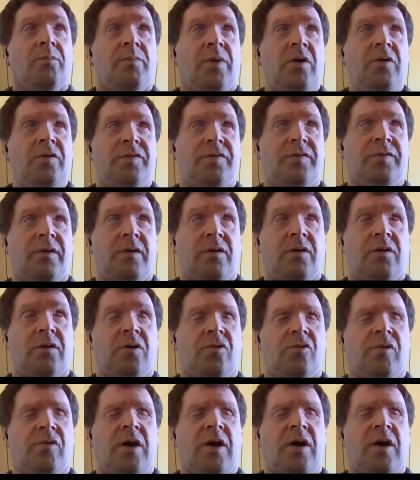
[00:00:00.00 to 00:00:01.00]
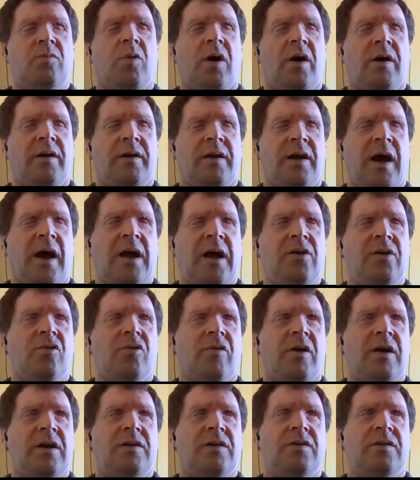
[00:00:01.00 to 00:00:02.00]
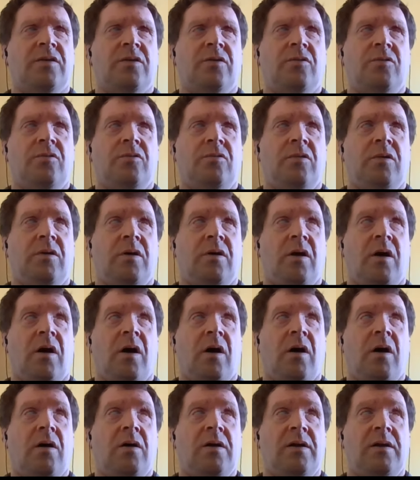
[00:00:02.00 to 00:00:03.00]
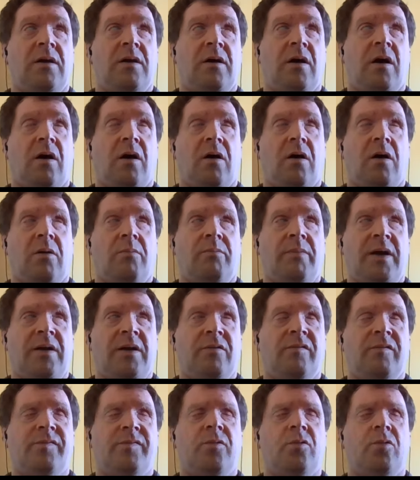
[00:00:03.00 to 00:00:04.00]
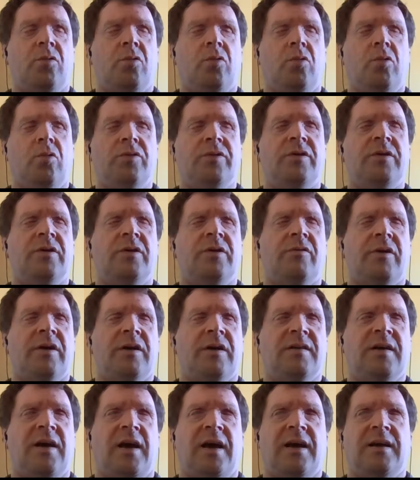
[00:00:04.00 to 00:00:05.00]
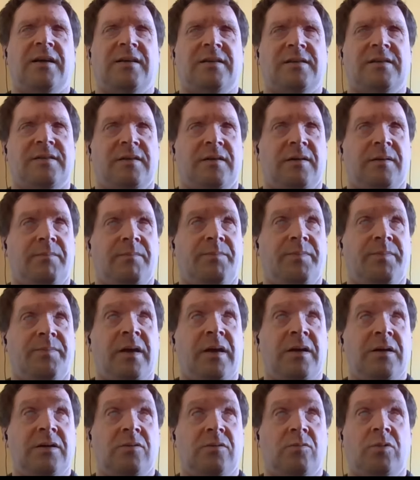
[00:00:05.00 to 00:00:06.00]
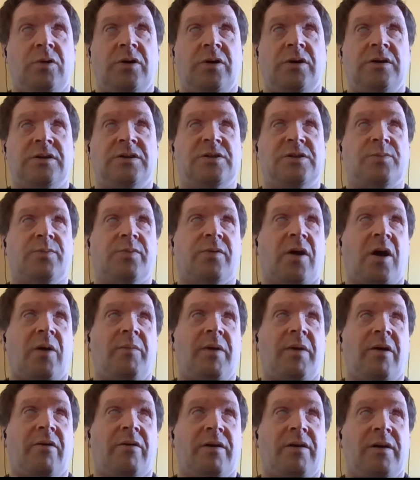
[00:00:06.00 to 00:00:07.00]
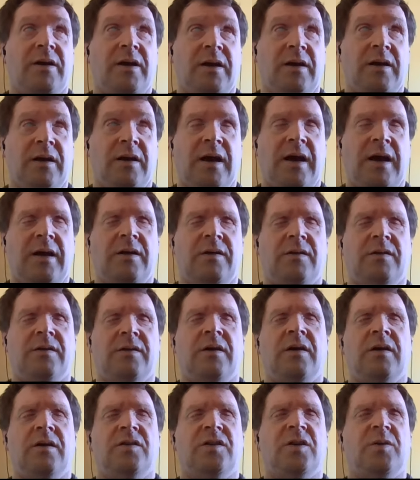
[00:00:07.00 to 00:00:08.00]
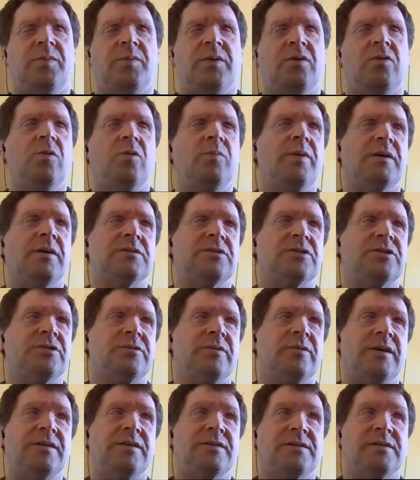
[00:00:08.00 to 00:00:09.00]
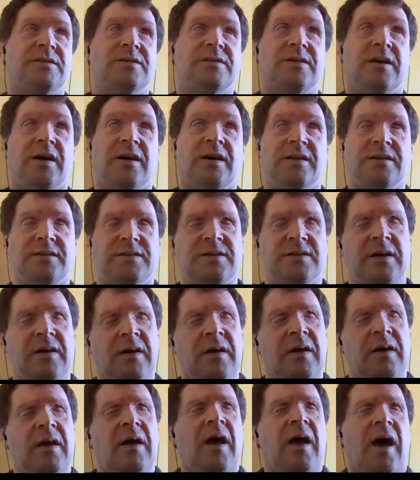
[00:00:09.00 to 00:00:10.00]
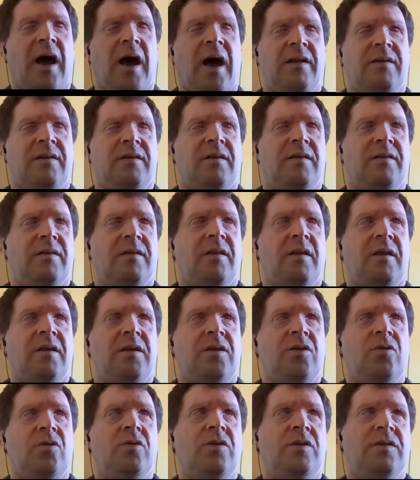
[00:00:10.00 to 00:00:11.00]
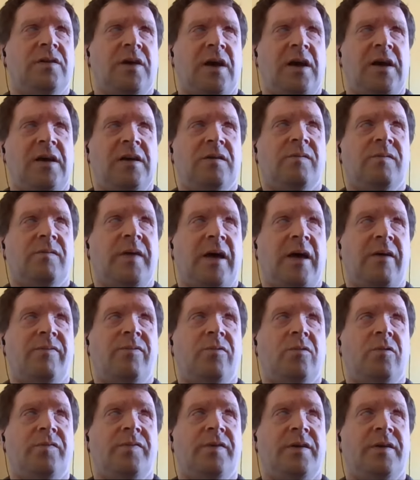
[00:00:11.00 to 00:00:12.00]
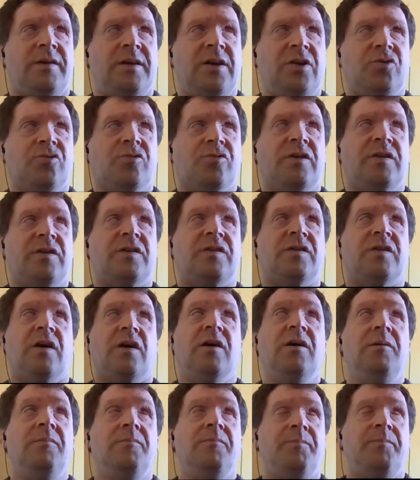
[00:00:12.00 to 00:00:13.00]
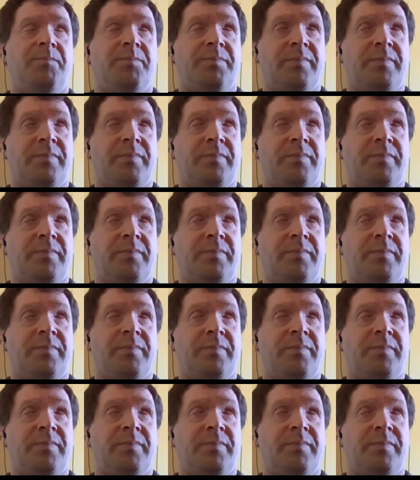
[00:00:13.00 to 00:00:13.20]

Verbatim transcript: Both grade one and grade two are meant for ordinary text, words primarily, and typical punctuation signs. And you could say it's therefore for literature,